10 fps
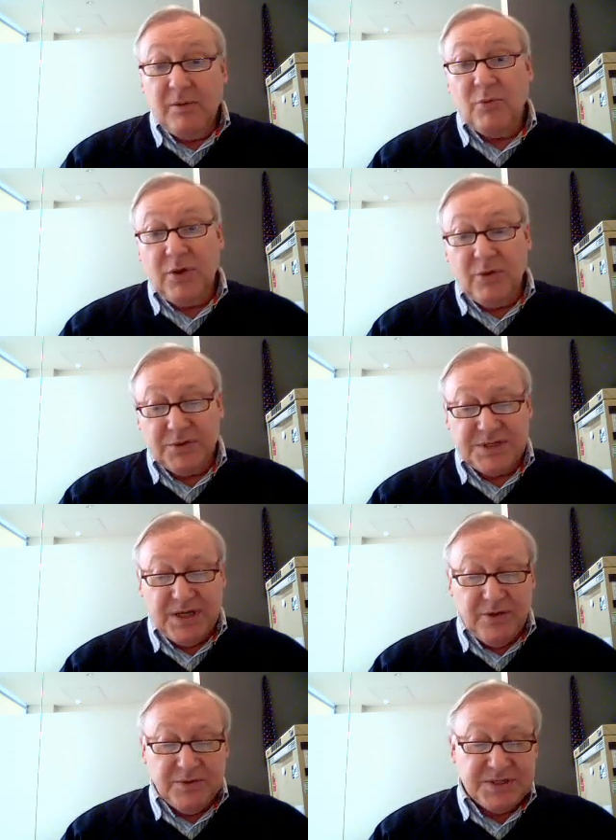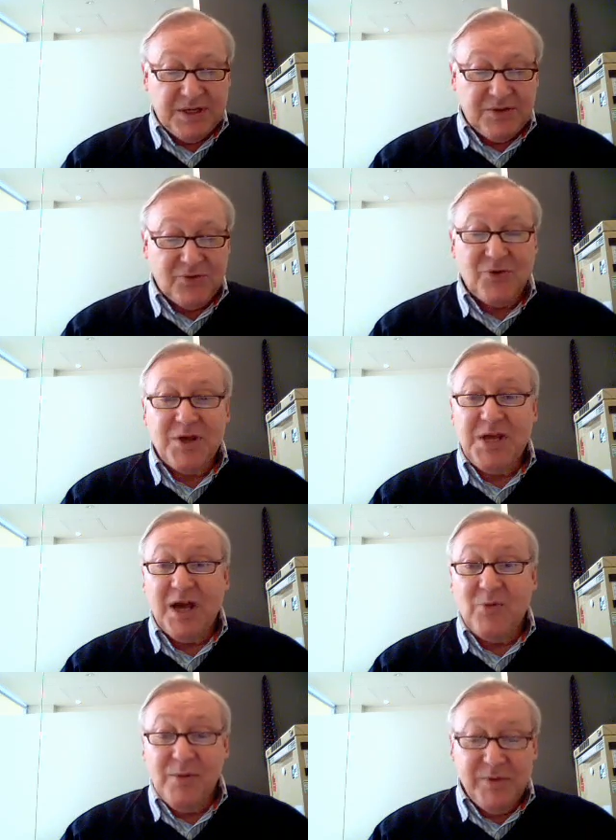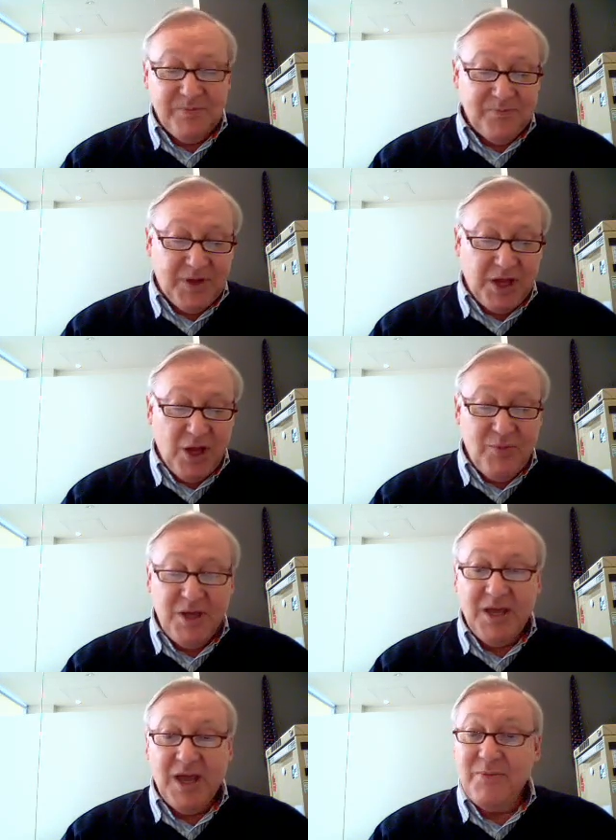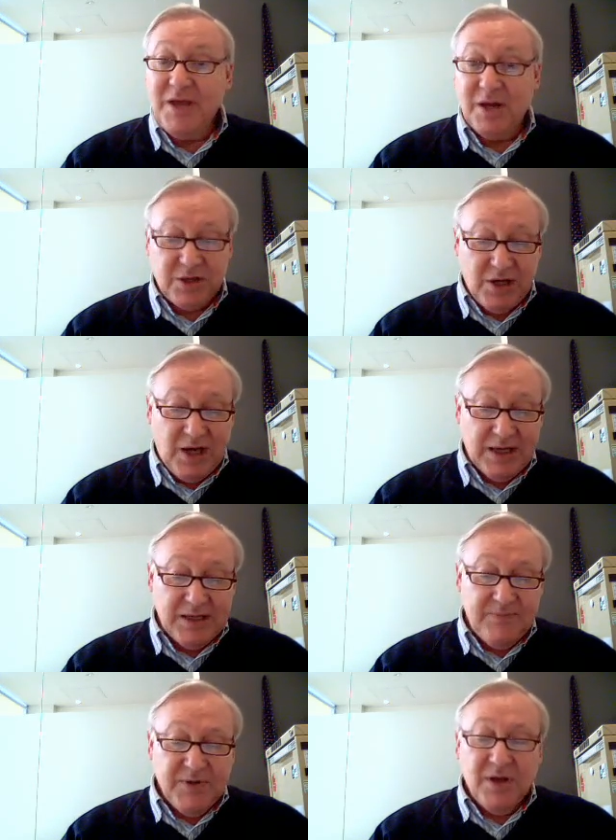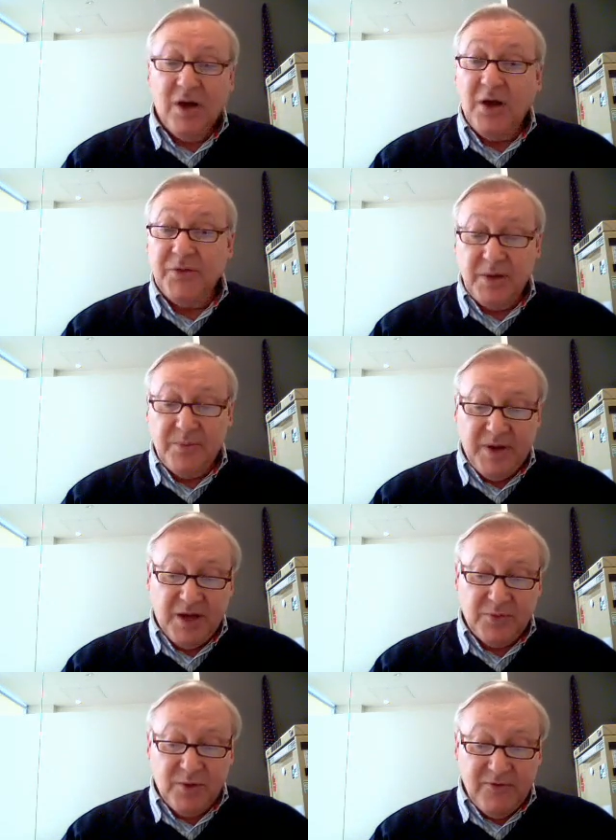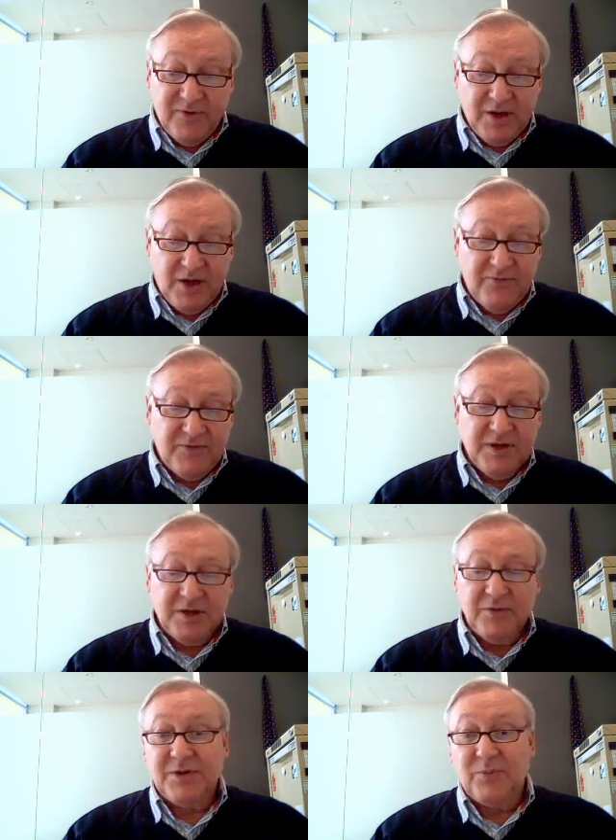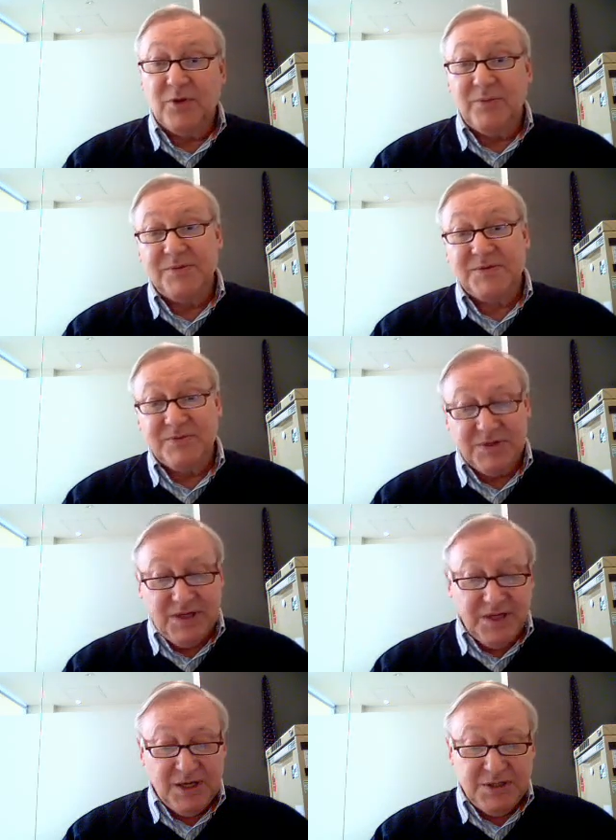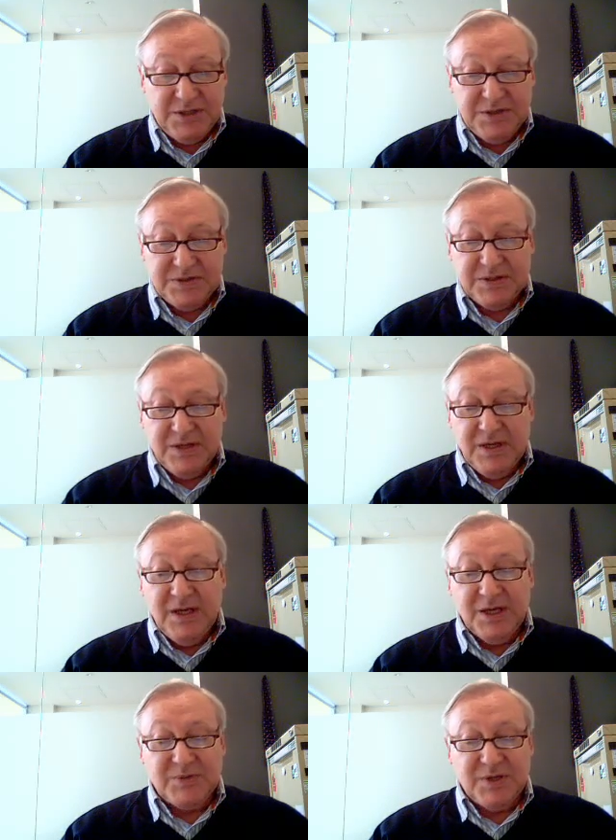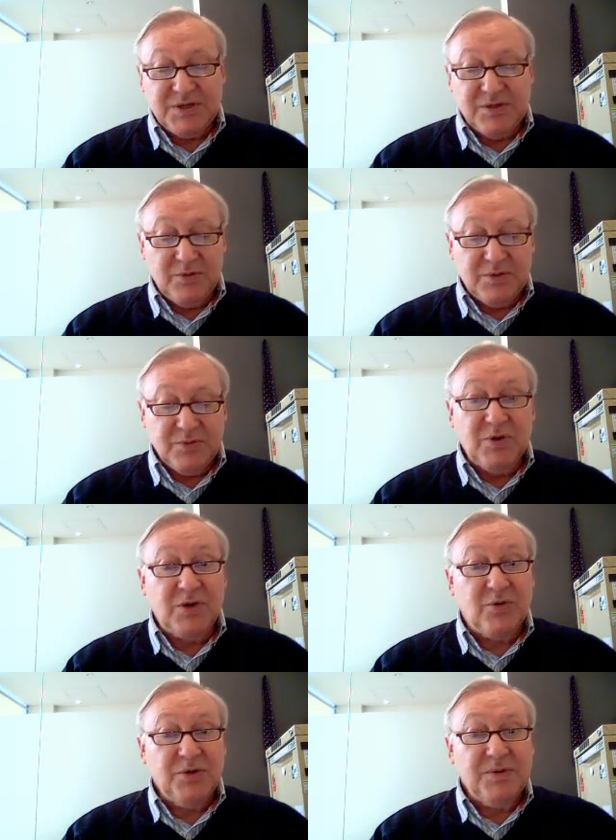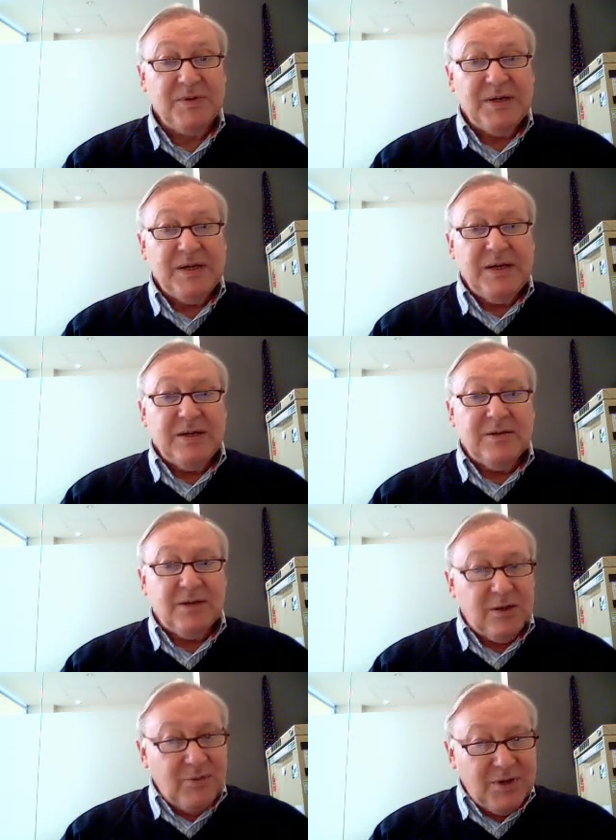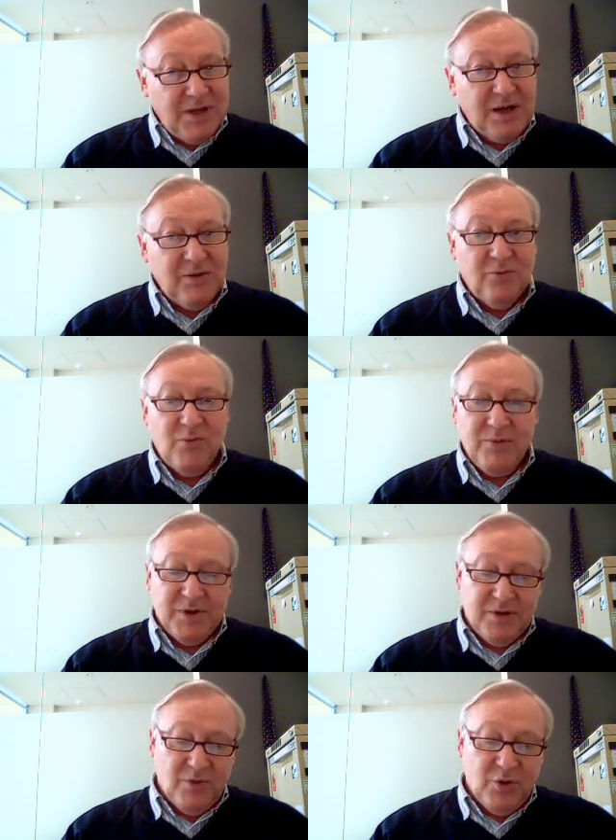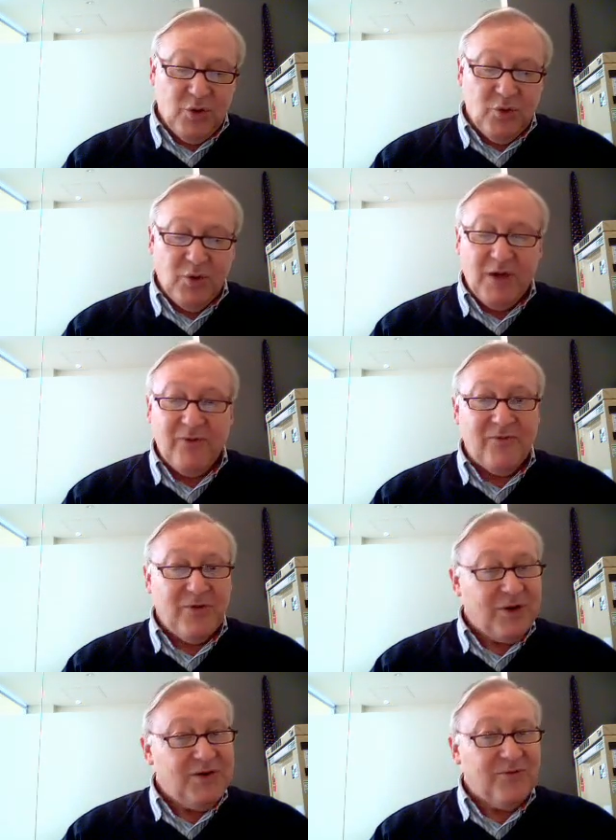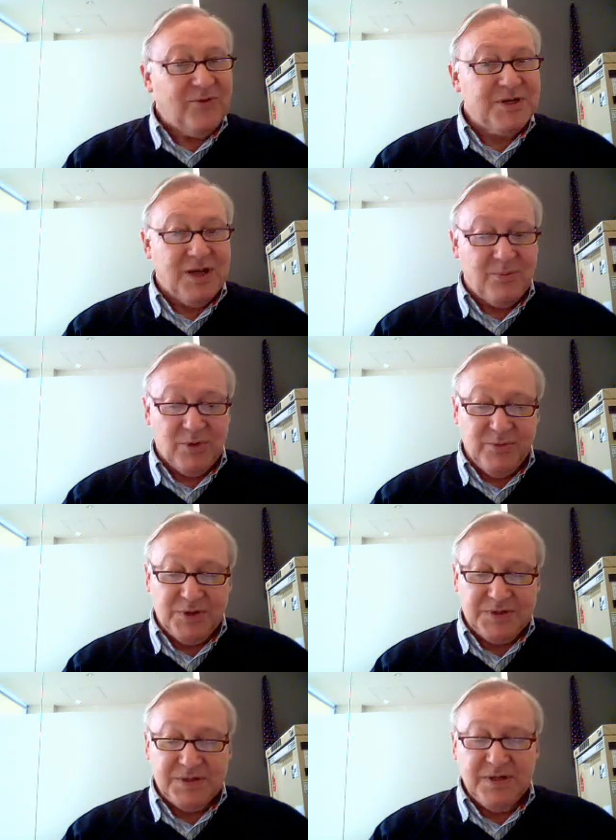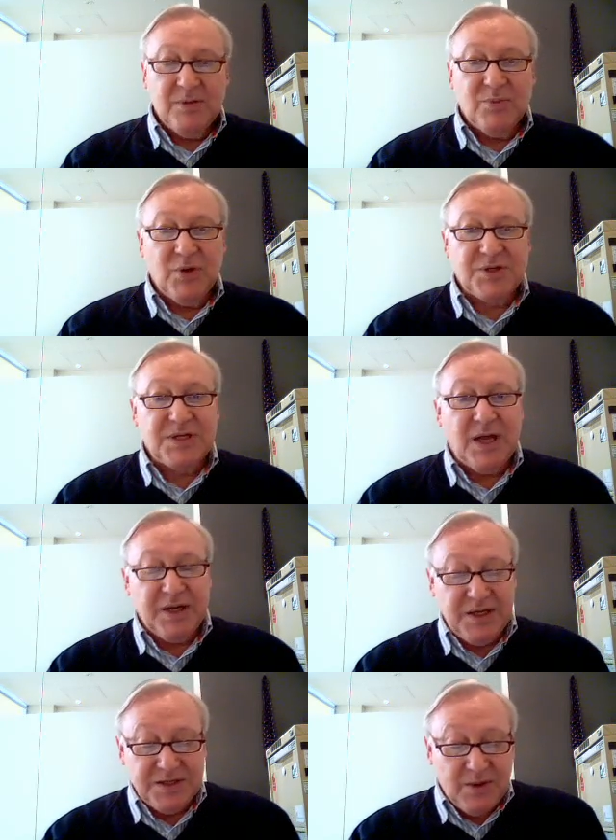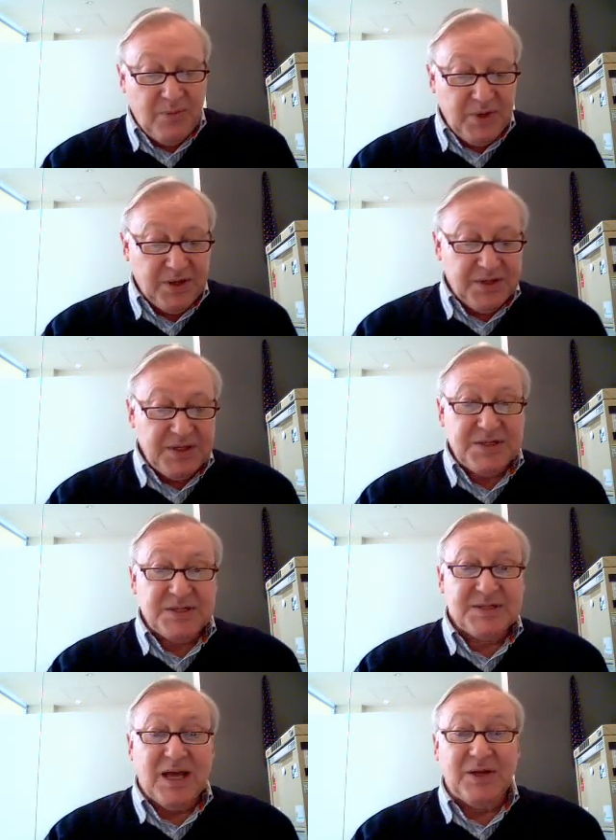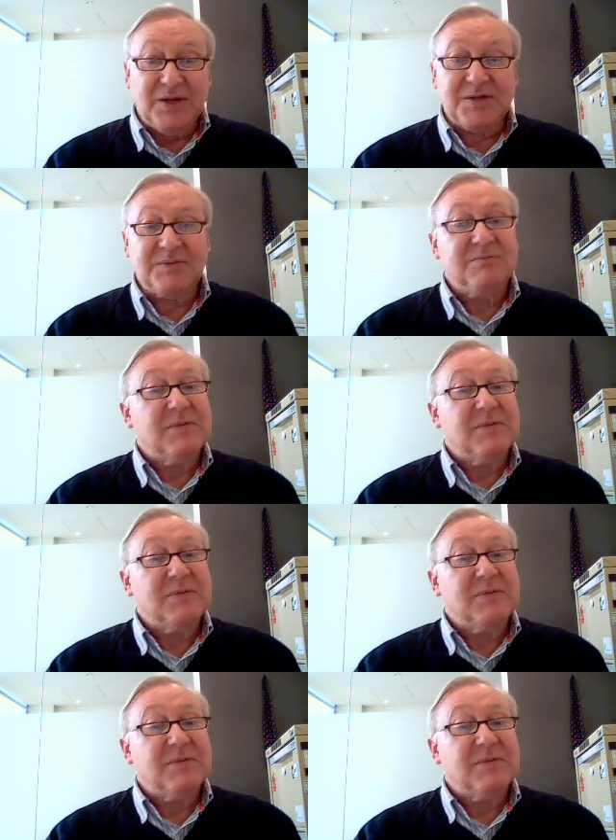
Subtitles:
We also set 3 young women, Naomi, Emmy and Kylie, on their pathway for life, dealing with the problems of teenage years as best as we could, dealing with young women who have very different temperaments, personalities, abilities, talents.